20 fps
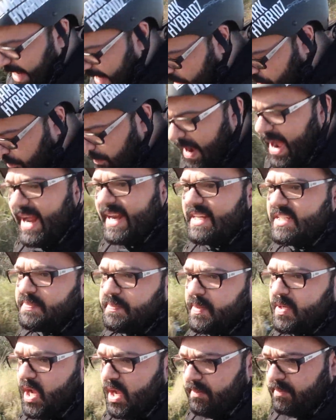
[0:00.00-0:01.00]
how bad it's
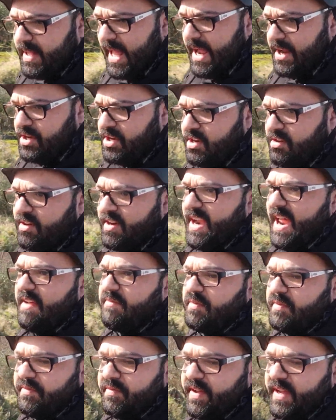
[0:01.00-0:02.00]
become down here and
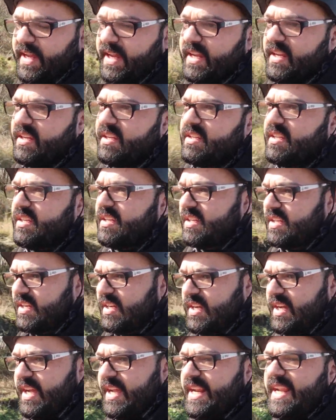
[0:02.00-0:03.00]
everything.
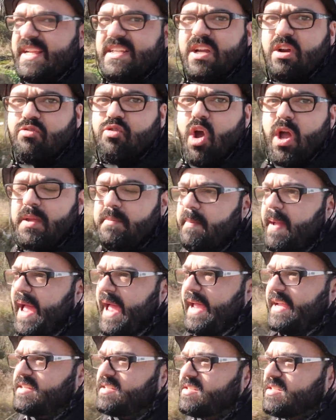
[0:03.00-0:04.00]
It is a right
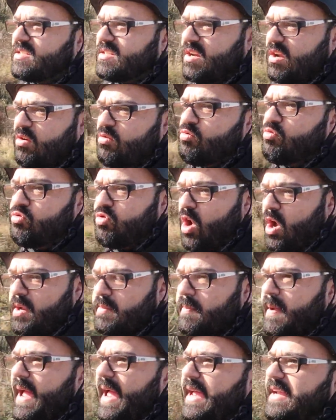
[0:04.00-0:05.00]
mess, right
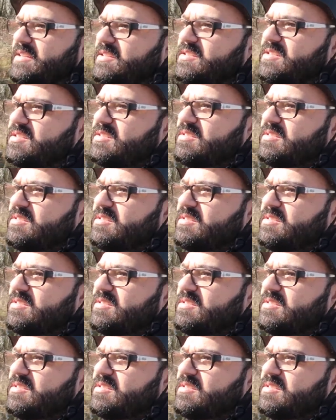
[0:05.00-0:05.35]
mess.